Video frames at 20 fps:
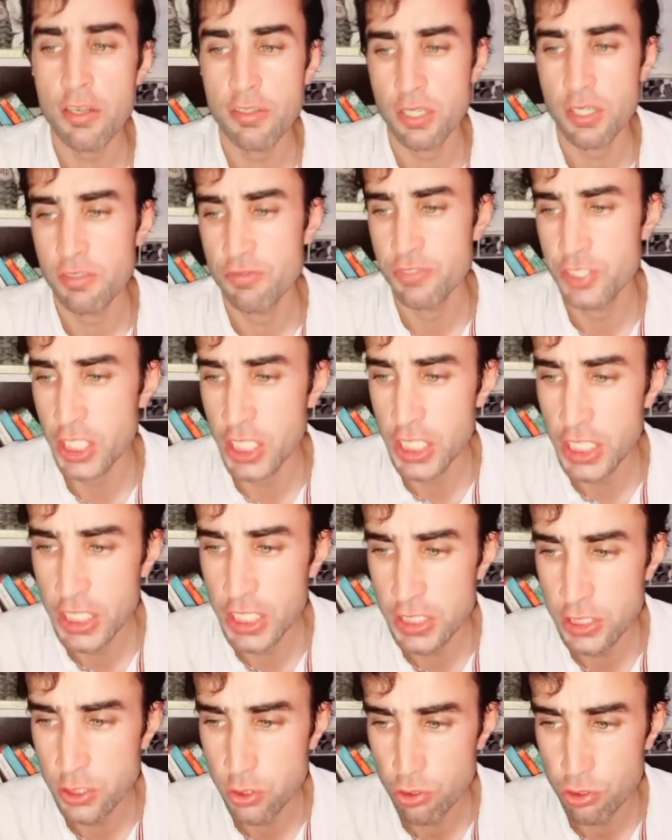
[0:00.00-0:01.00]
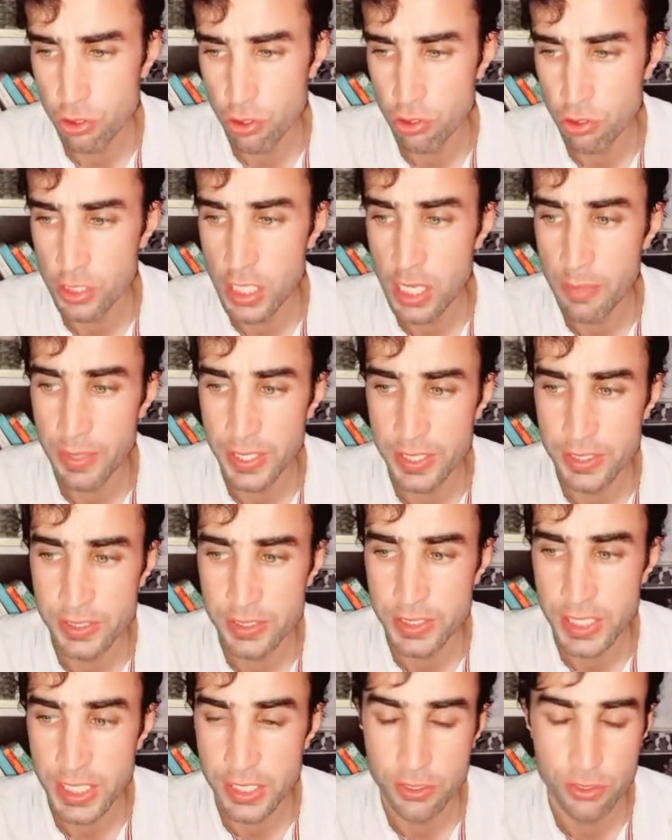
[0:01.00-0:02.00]
of Jalil's socioeconomic
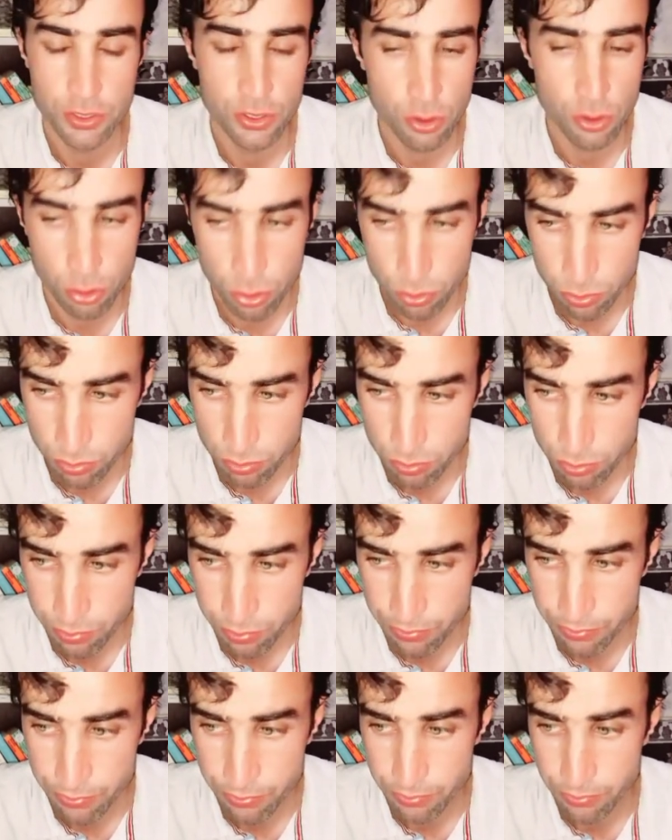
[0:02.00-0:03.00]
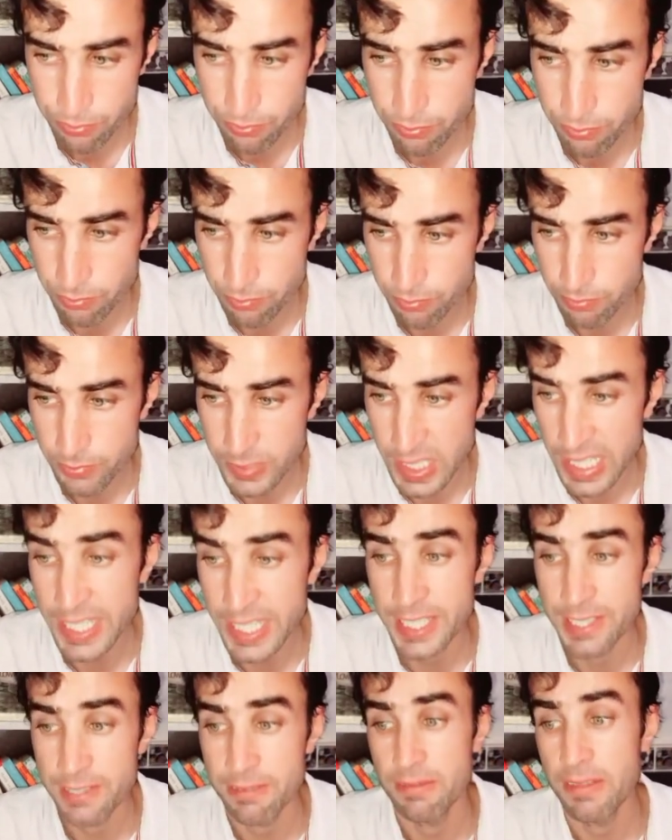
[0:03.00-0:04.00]
status quo
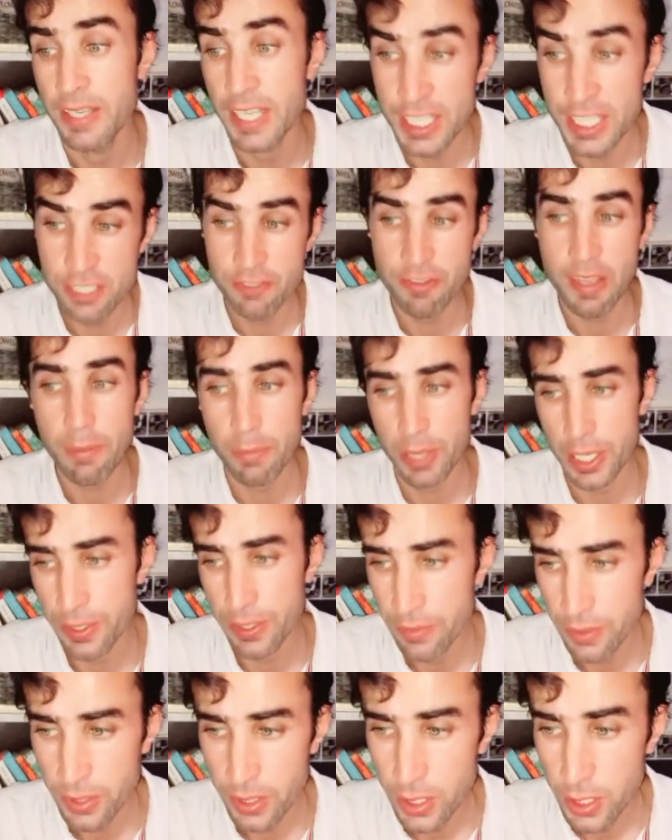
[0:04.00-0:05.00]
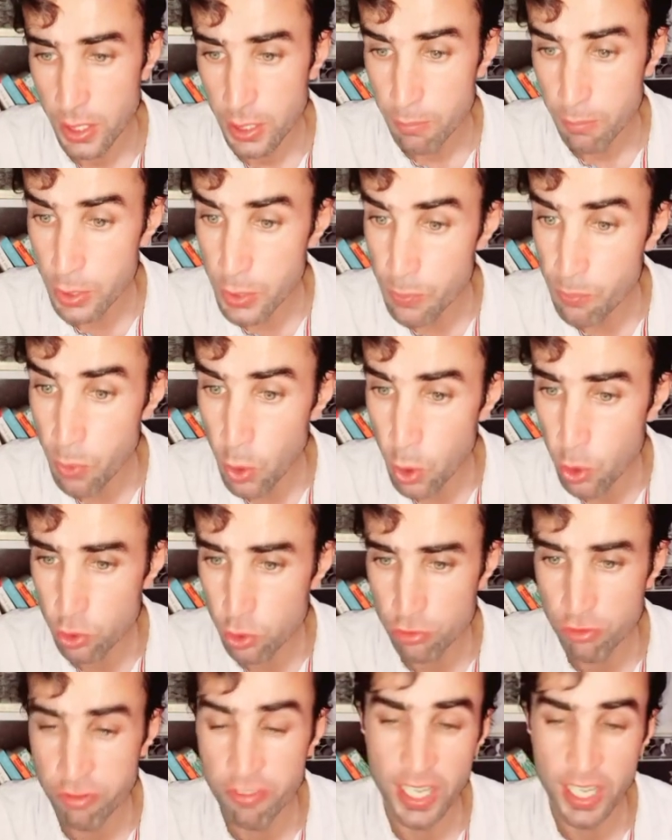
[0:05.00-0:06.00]
and his family, but
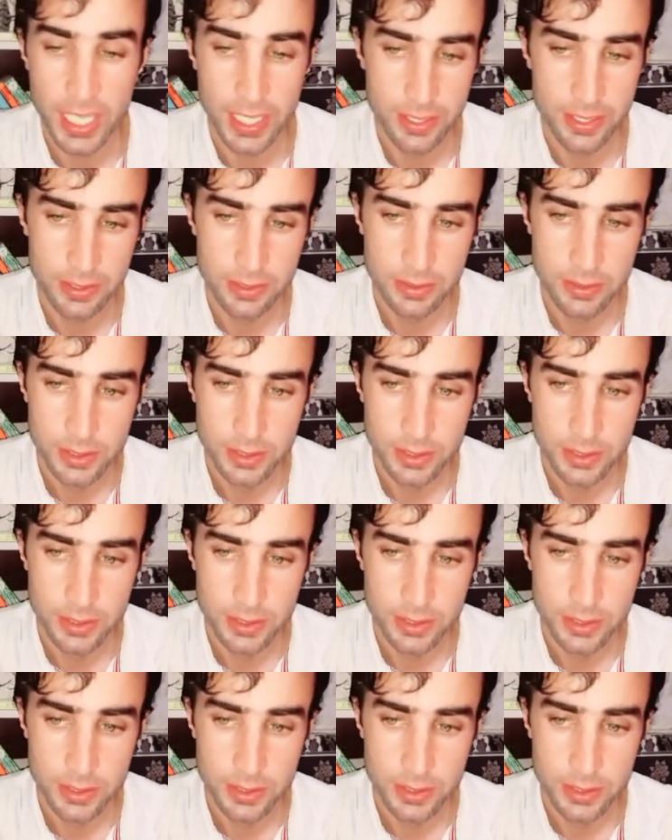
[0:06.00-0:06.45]
both failed.